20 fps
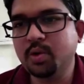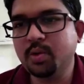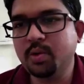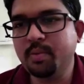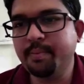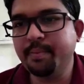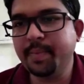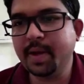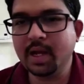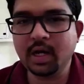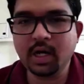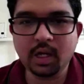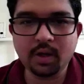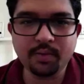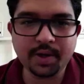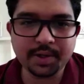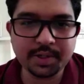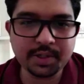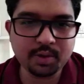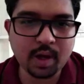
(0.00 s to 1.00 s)
So
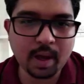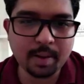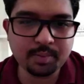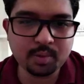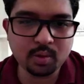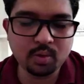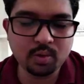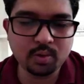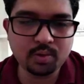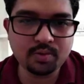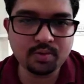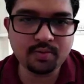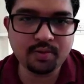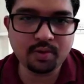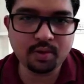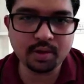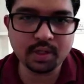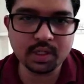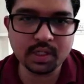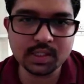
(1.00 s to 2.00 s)
mainly what you have to
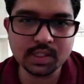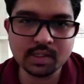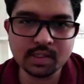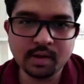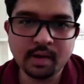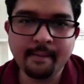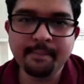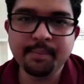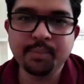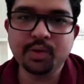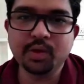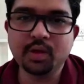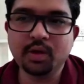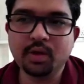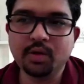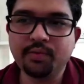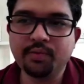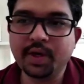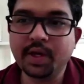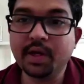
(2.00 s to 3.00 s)
look for is
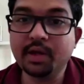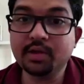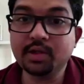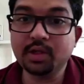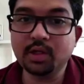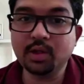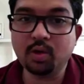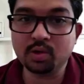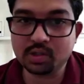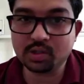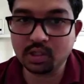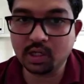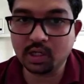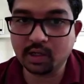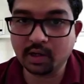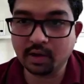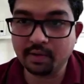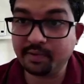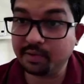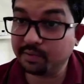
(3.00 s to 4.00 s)
the where the
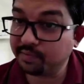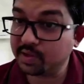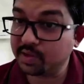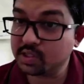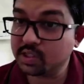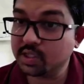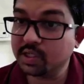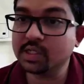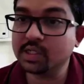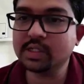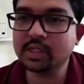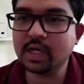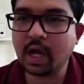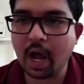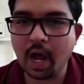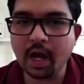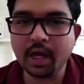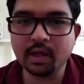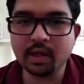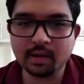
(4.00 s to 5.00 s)
oscillator frequency
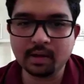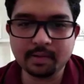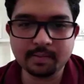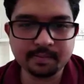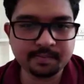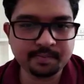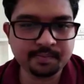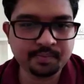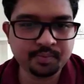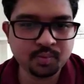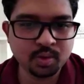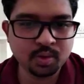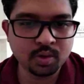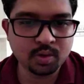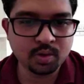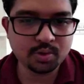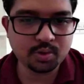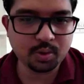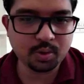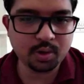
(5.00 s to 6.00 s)
is high.
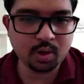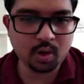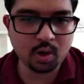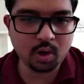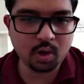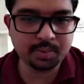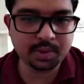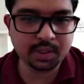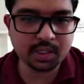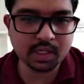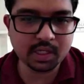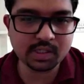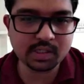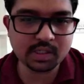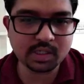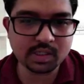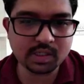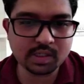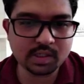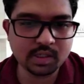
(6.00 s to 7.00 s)
So in all of
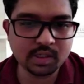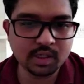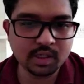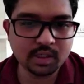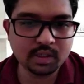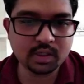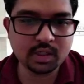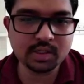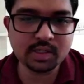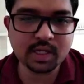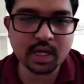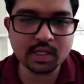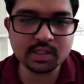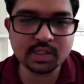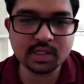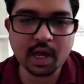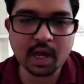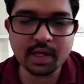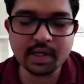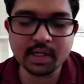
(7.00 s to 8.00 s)
the cases,
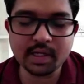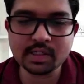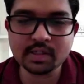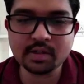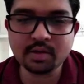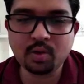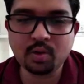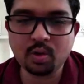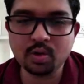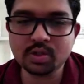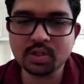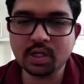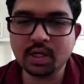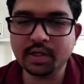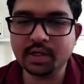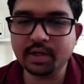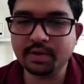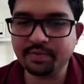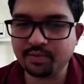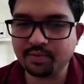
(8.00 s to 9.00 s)
this has the highest
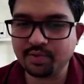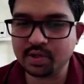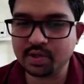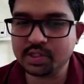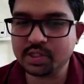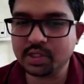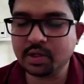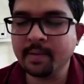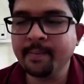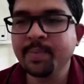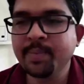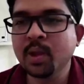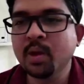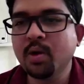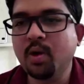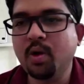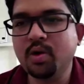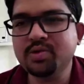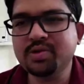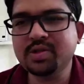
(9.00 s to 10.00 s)
oscillator frequency.
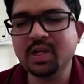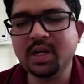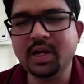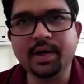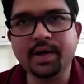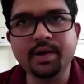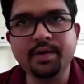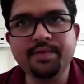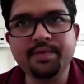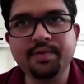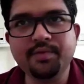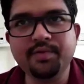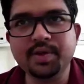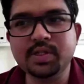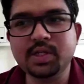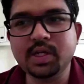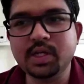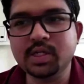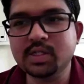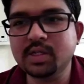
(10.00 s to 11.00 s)
Oscillator
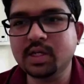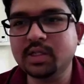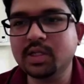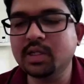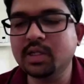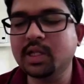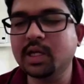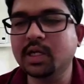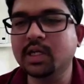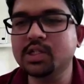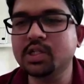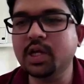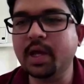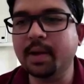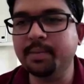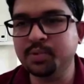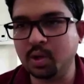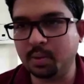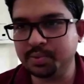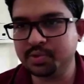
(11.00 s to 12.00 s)
frequency is nothing,
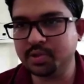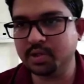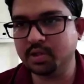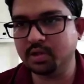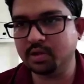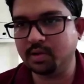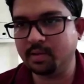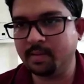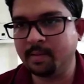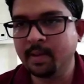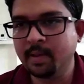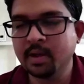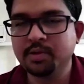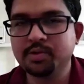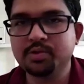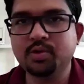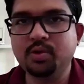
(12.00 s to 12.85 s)
that is the absorption.